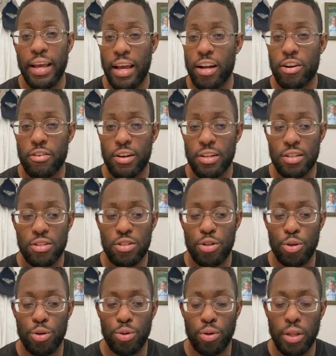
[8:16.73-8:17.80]
ignorant
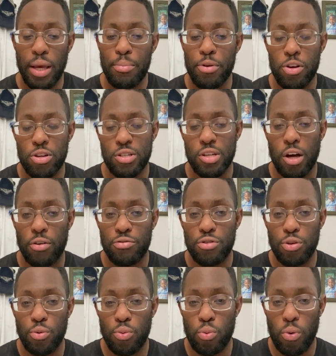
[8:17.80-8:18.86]
to limit yourself
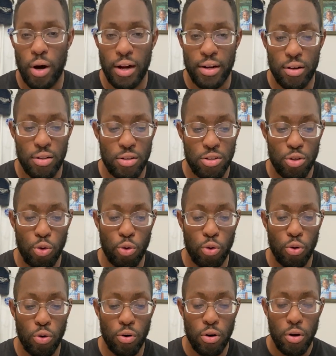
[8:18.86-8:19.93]
to one
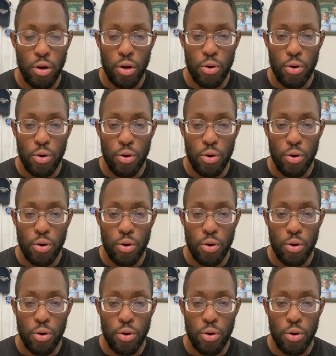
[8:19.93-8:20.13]
tool